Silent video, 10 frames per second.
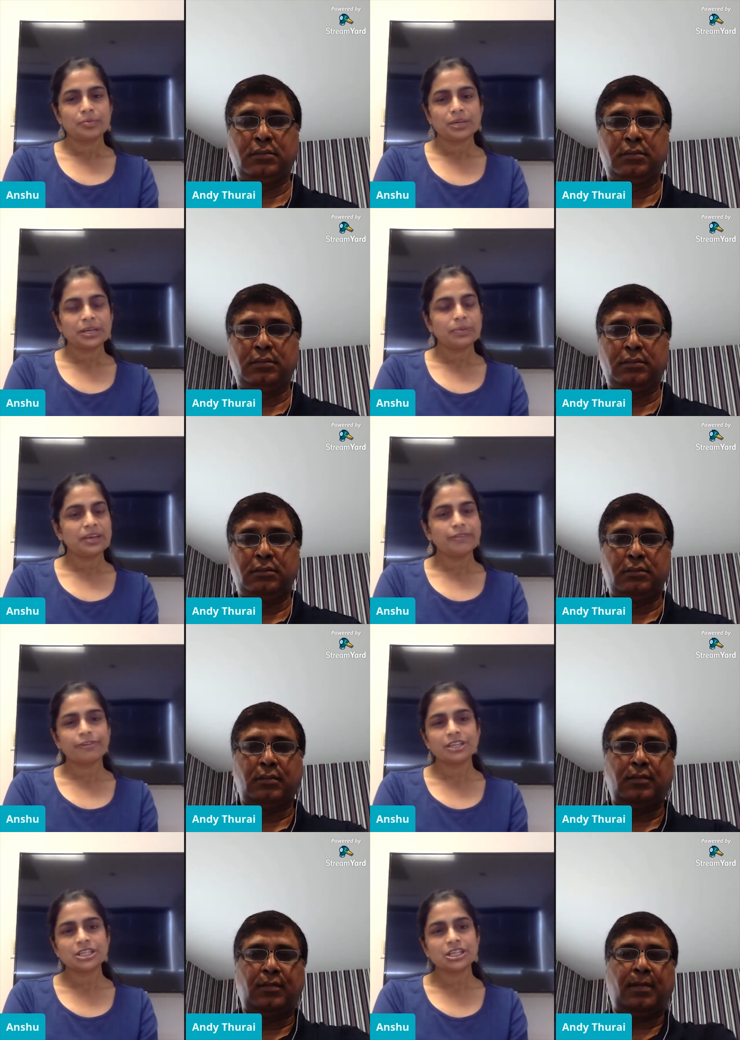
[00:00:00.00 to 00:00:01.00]
Speaker 1: pretty big
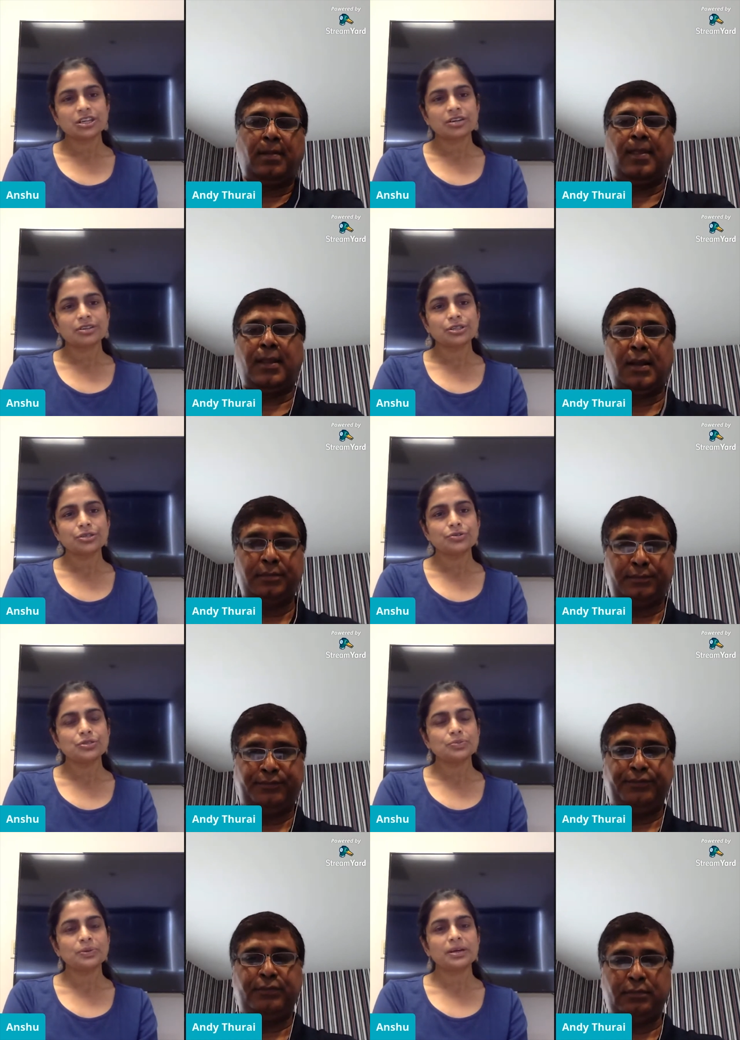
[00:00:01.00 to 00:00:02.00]
free tier to
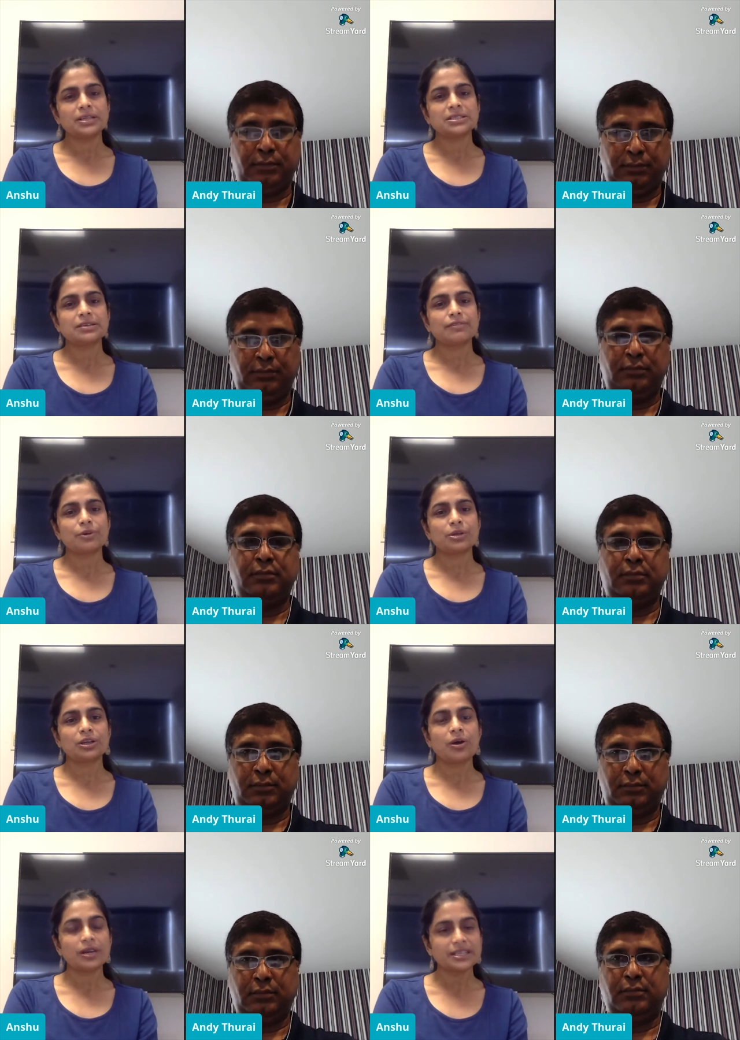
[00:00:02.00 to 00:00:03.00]
use, but uh, for
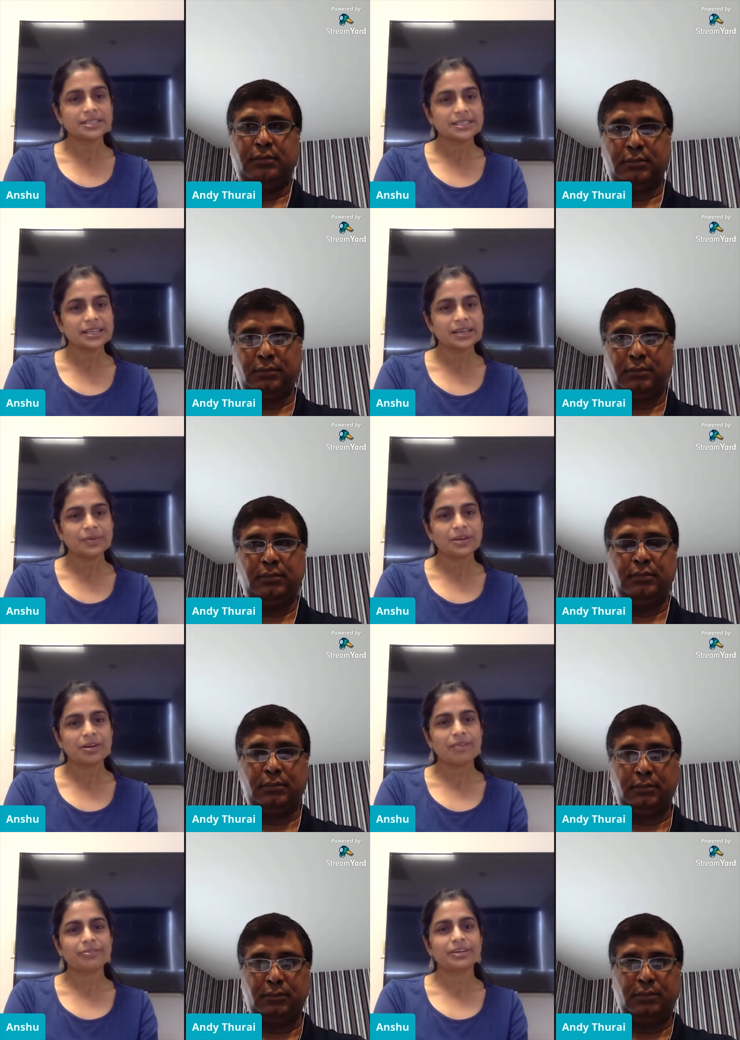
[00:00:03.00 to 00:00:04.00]
the audience today, we
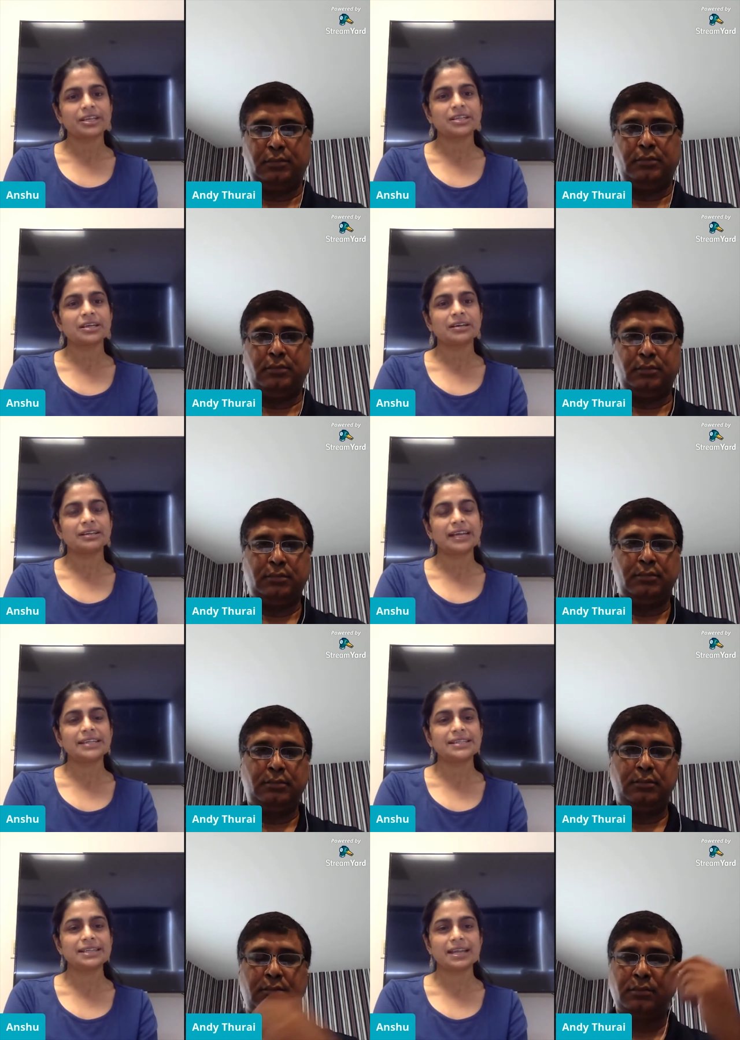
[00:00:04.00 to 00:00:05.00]
are offering uh,
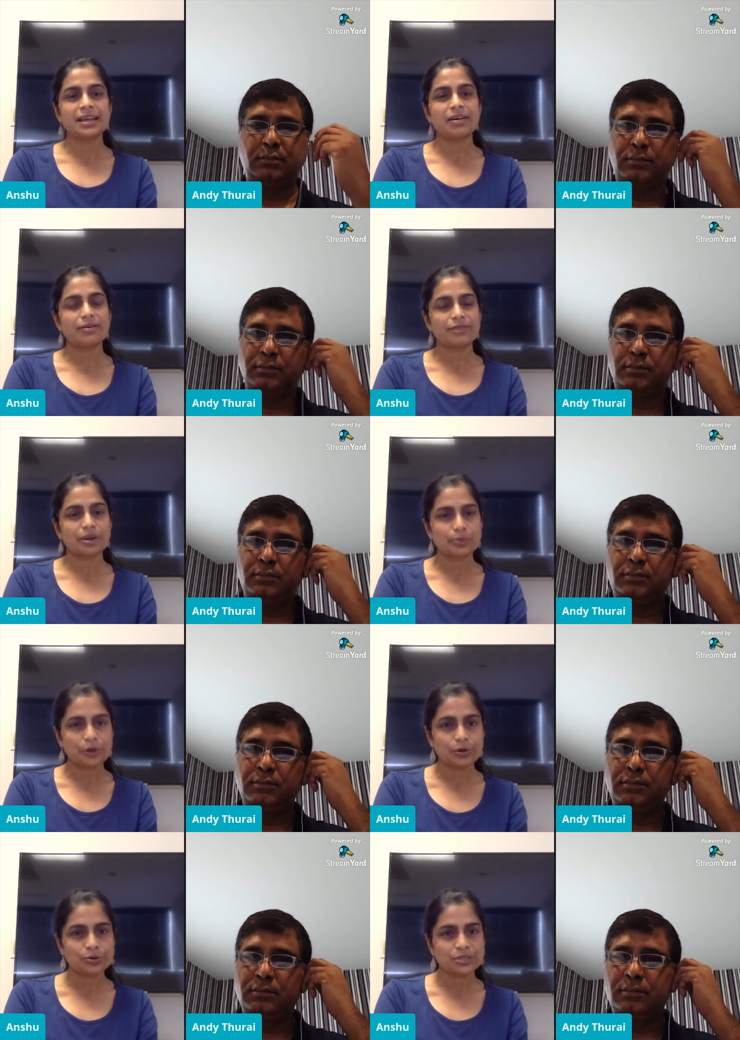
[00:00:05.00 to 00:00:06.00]
90 day of our
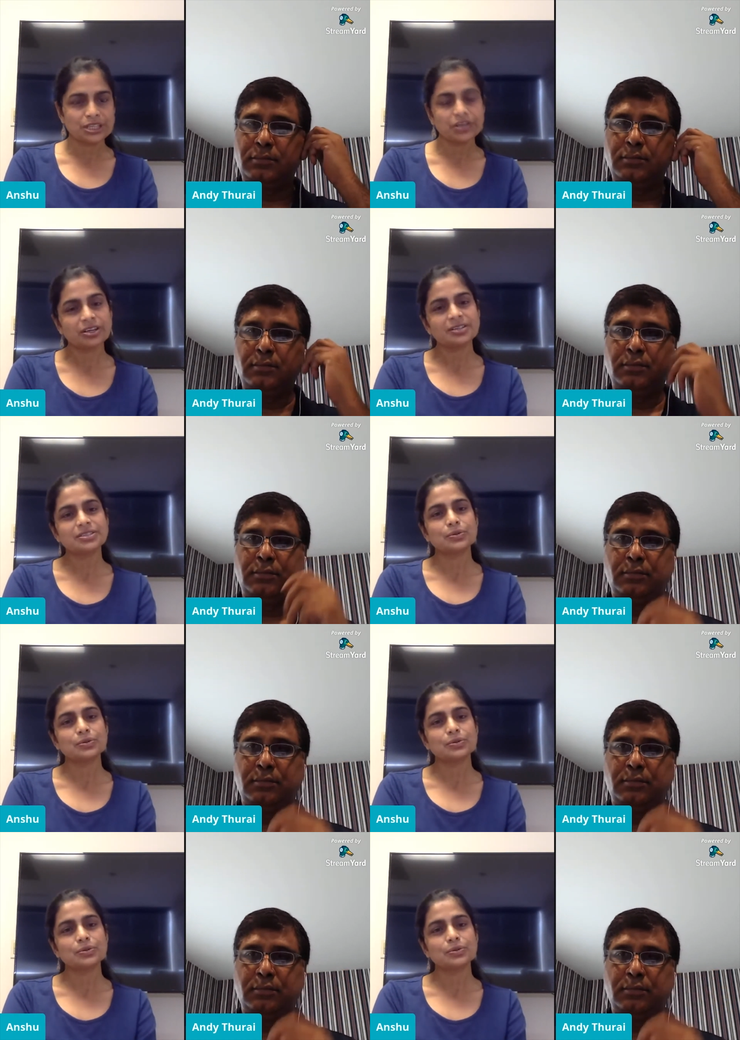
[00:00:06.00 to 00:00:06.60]
pro tier.